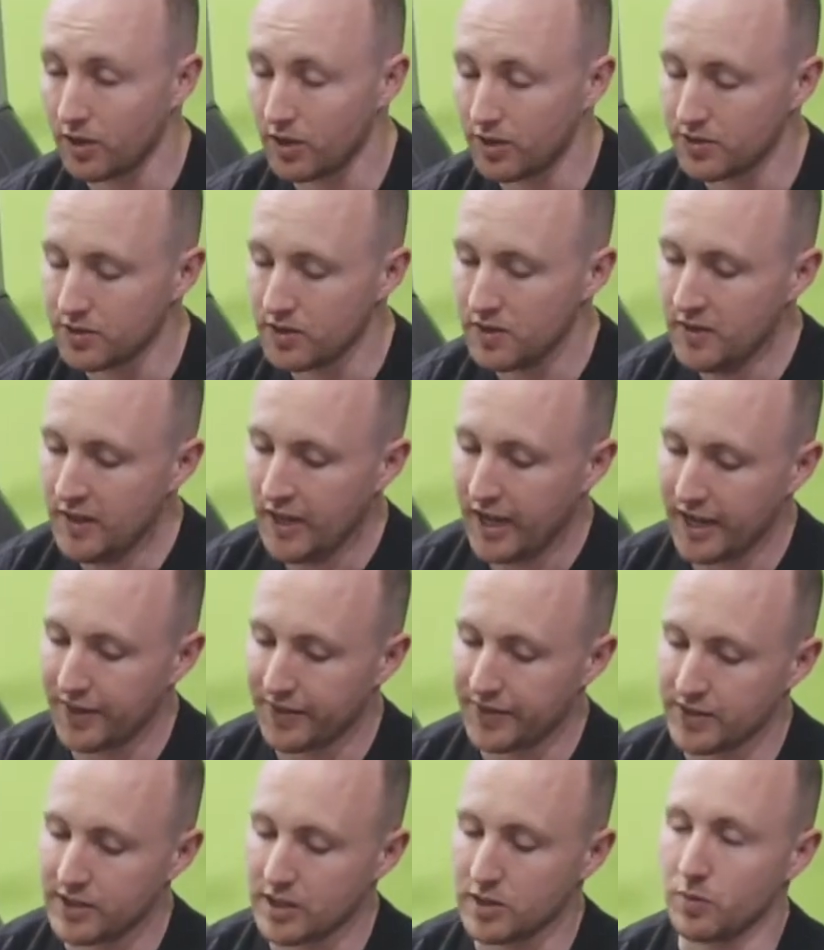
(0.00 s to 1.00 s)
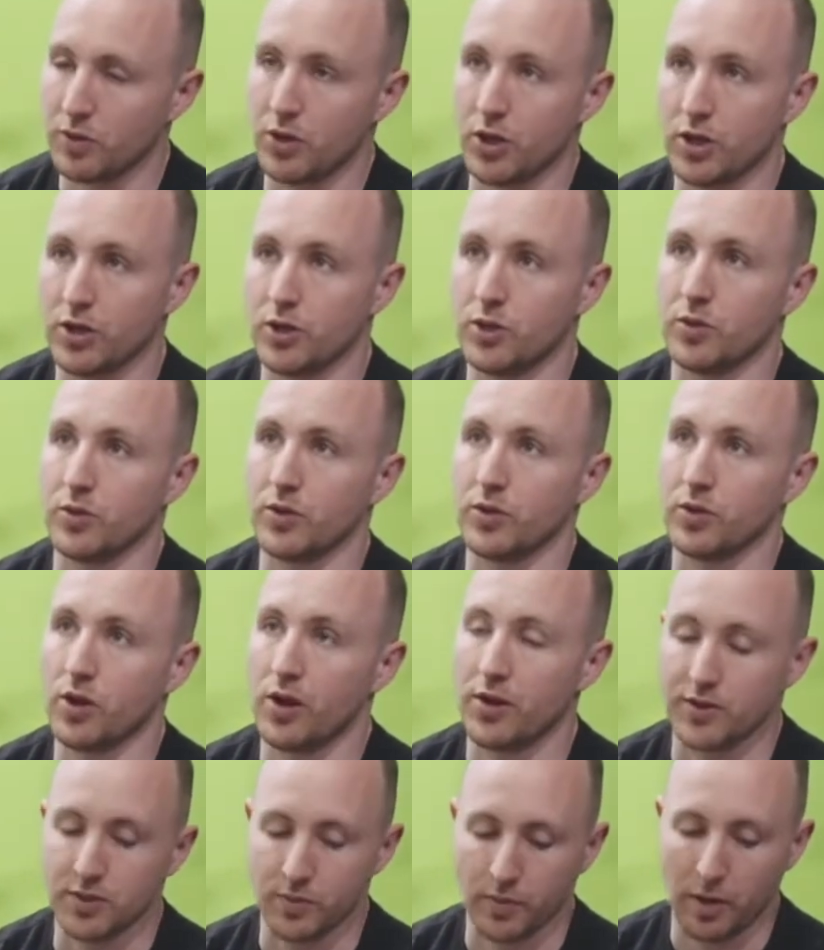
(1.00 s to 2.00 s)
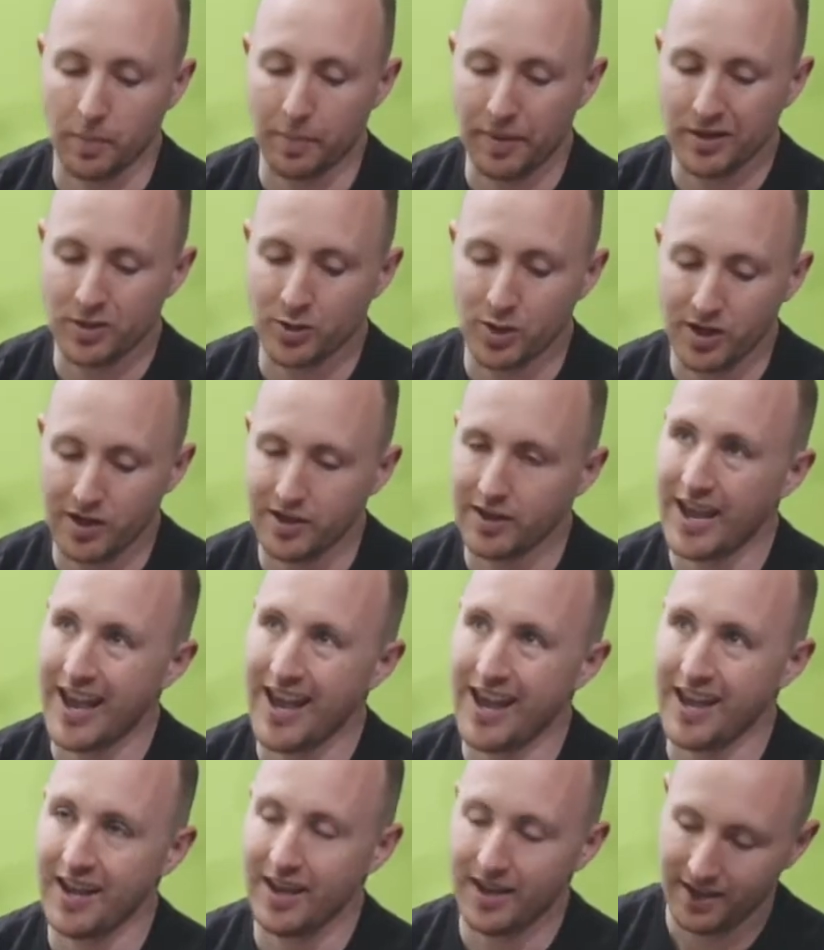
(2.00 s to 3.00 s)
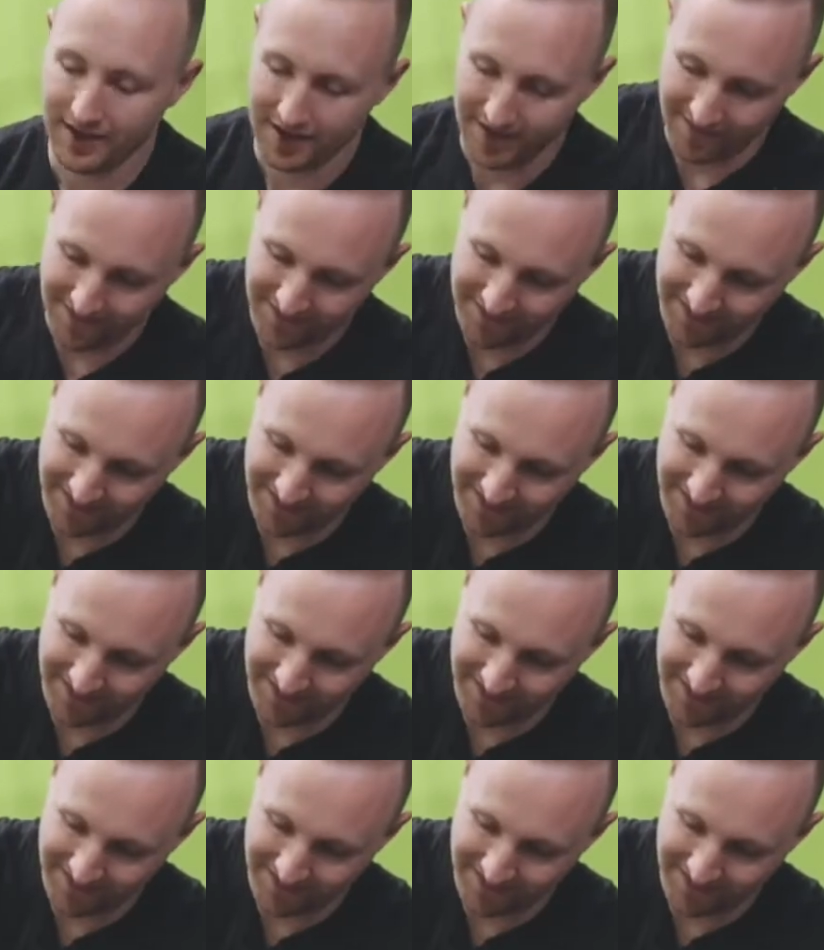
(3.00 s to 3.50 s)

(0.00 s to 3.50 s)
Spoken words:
kilos, and this is what you can do on your own. So we got Petra, yay!